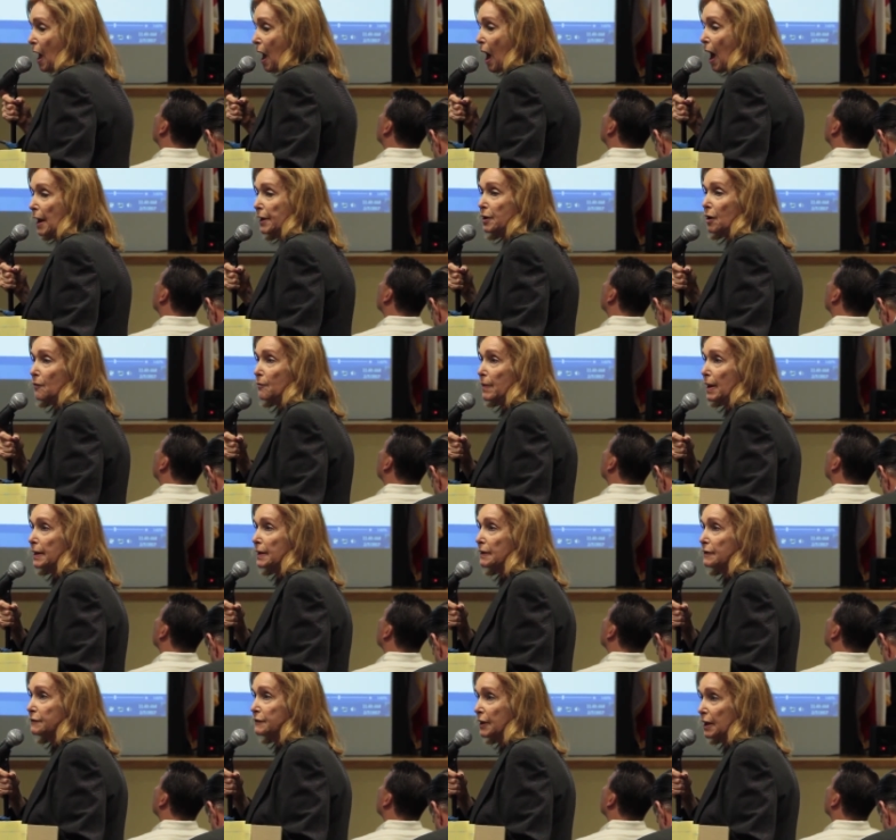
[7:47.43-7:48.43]
I know
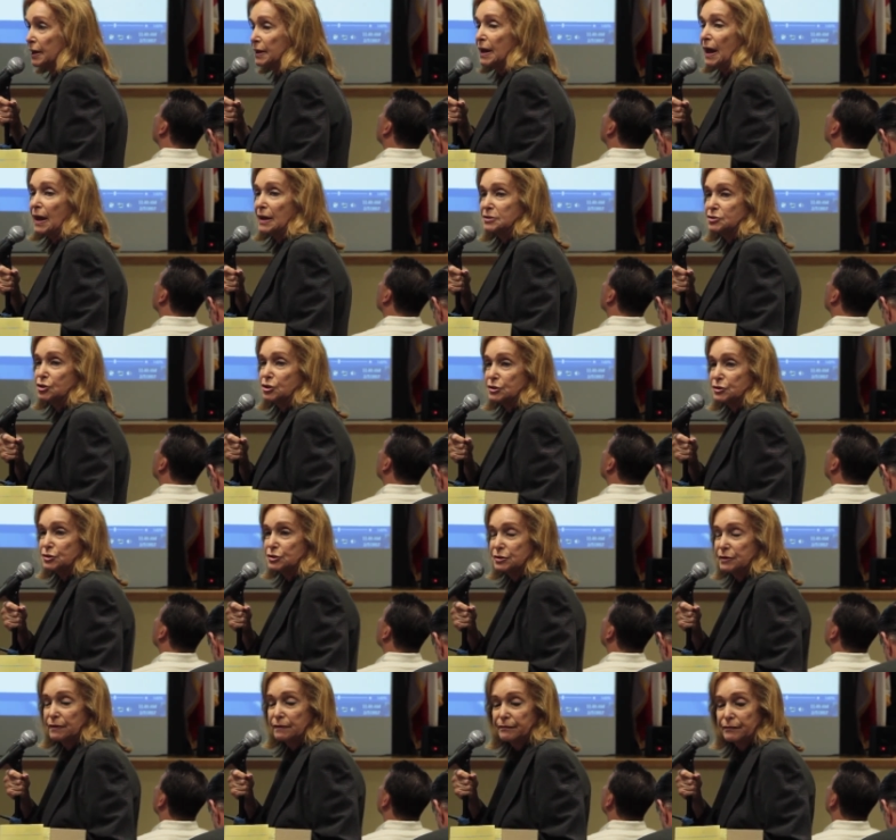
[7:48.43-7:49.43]
many
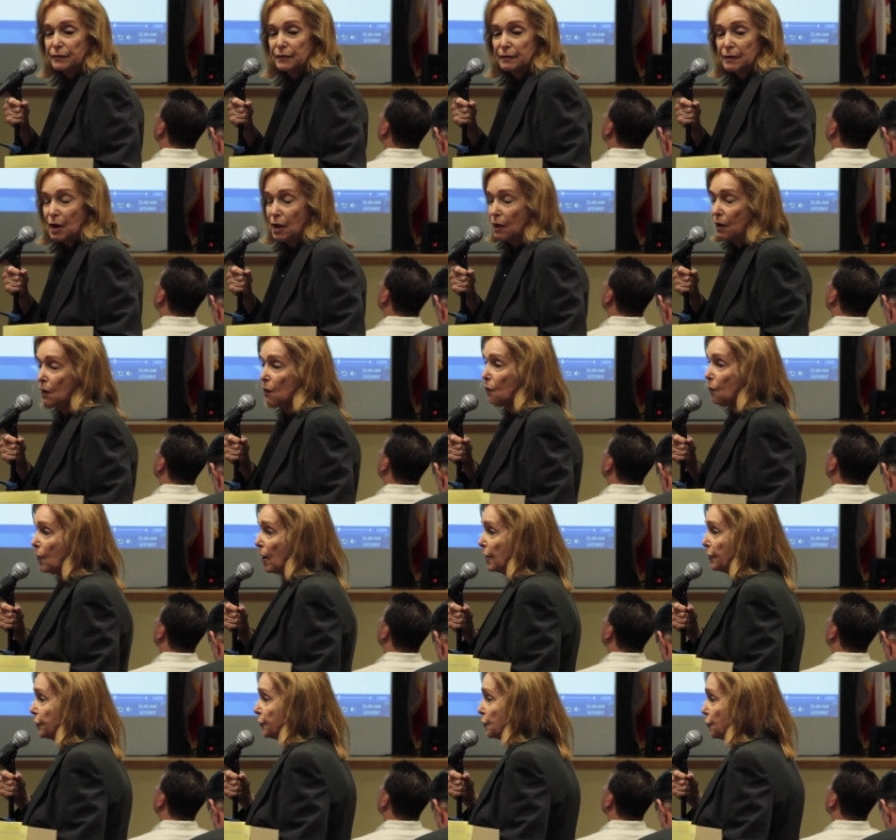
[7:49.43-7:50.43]
teenagers
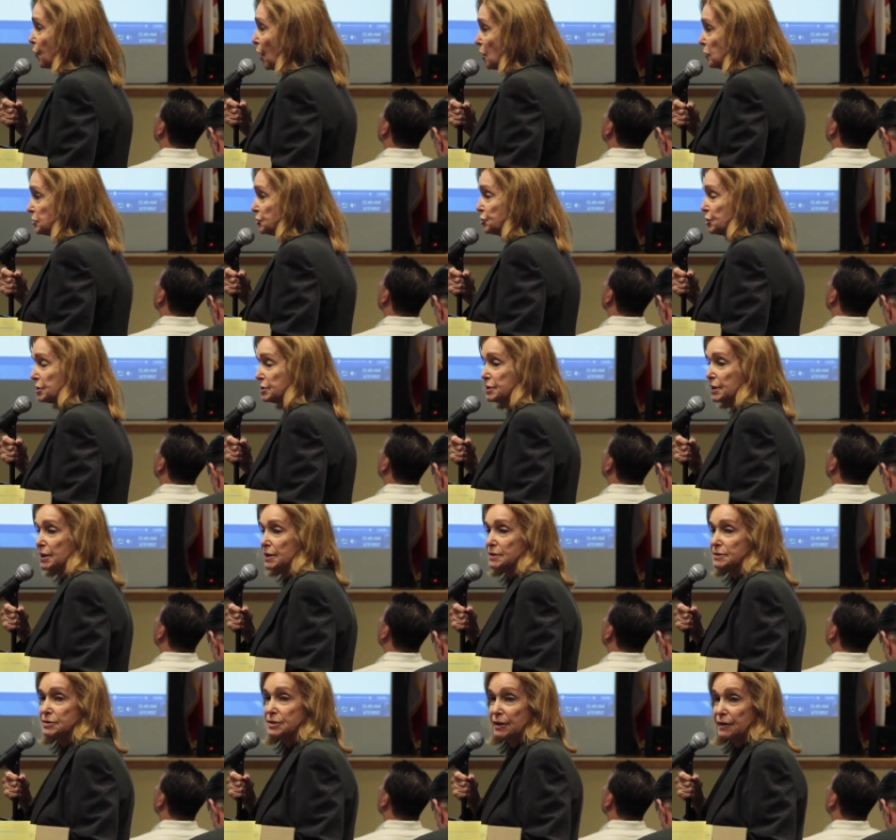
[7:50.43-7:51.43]
with Crohn's
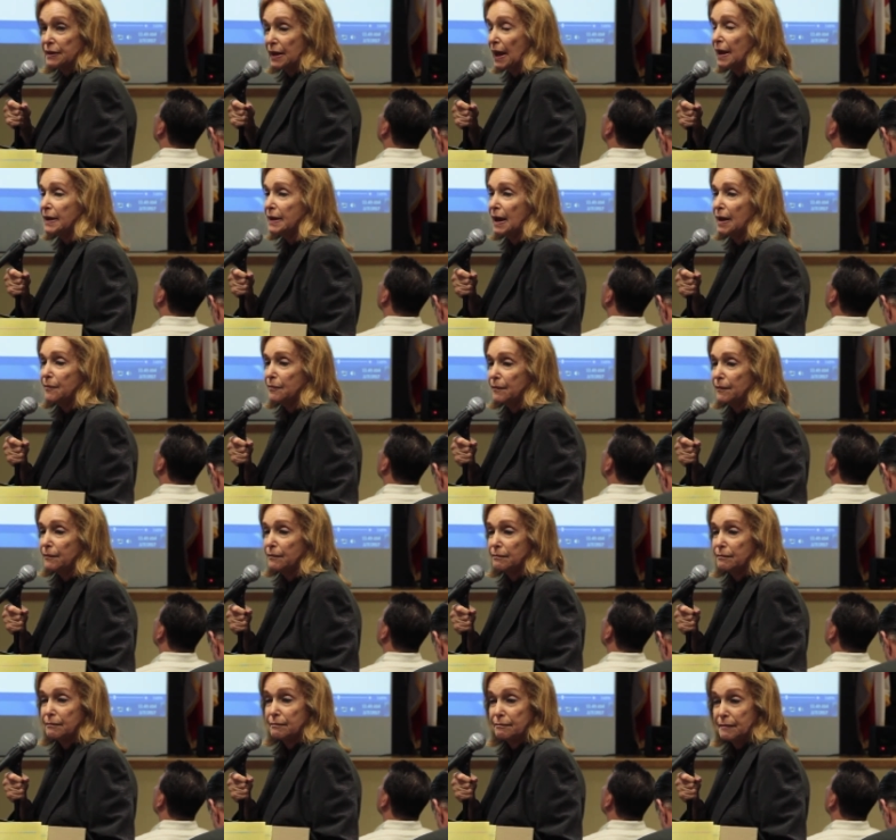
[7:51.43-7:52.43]
disease, and they get
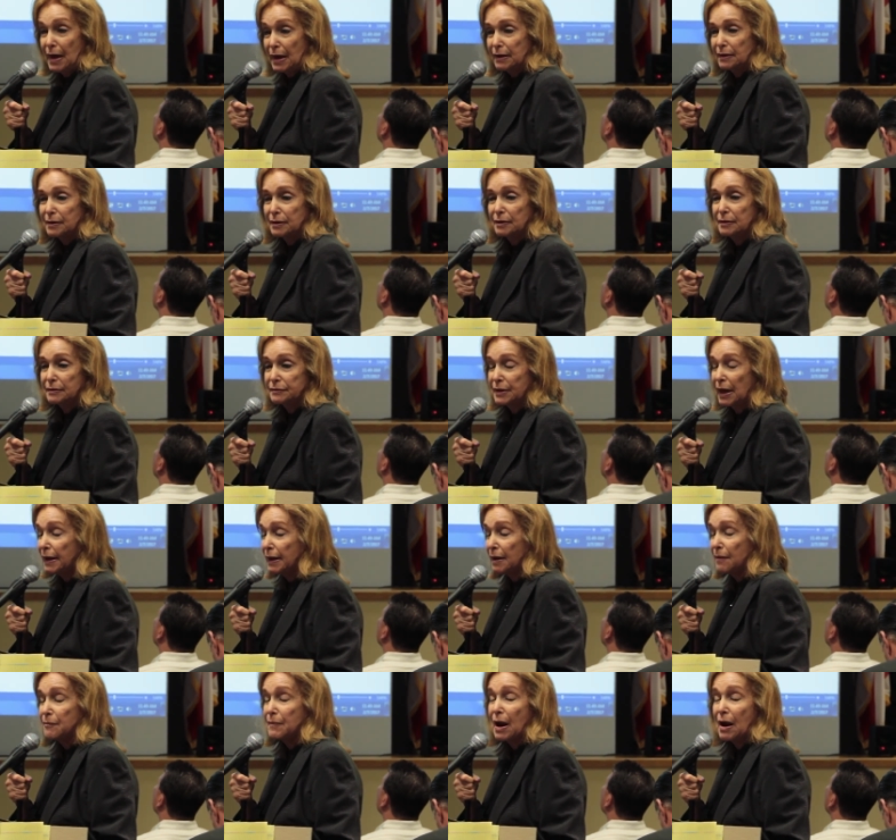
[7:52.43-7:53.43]
medical, they
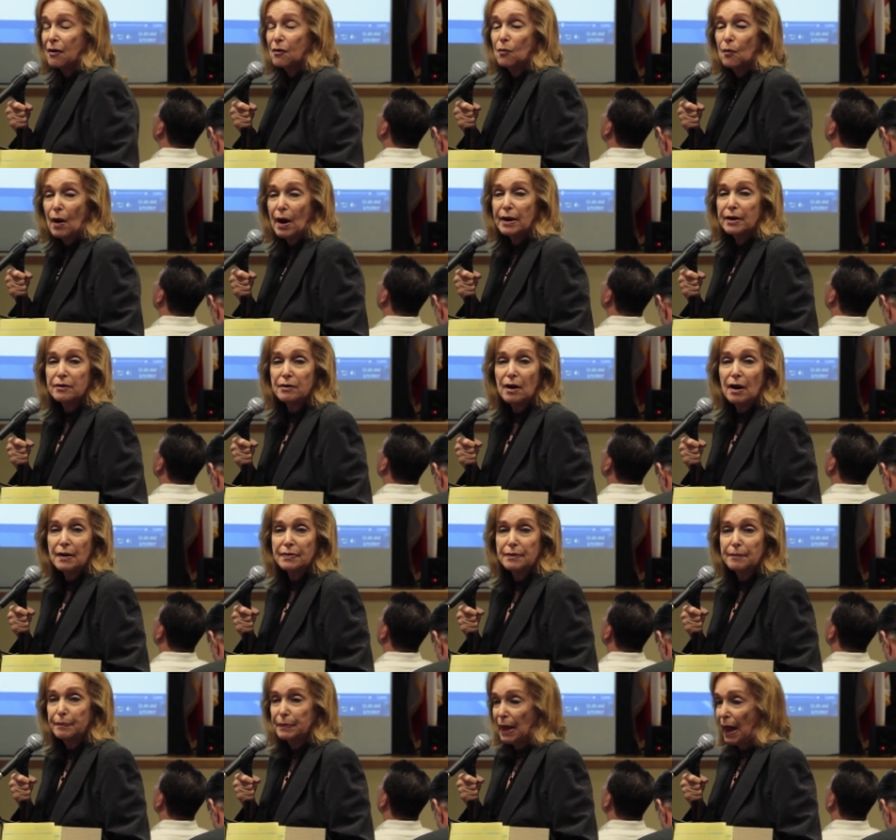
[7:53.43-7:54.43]
get marijuana
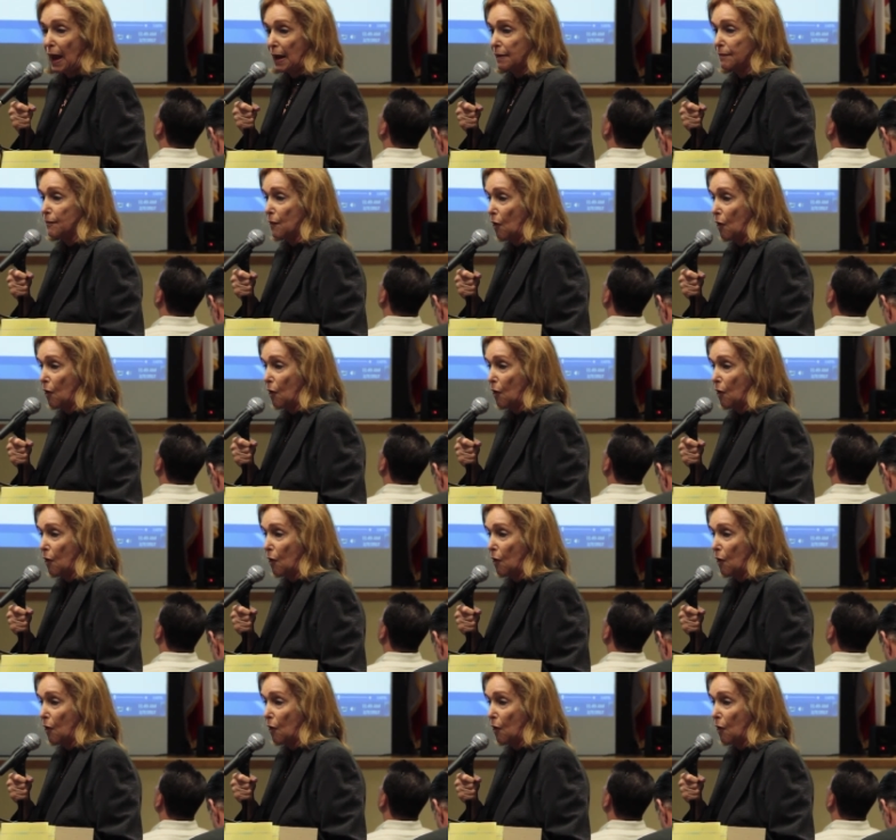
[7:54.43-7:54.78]
on the black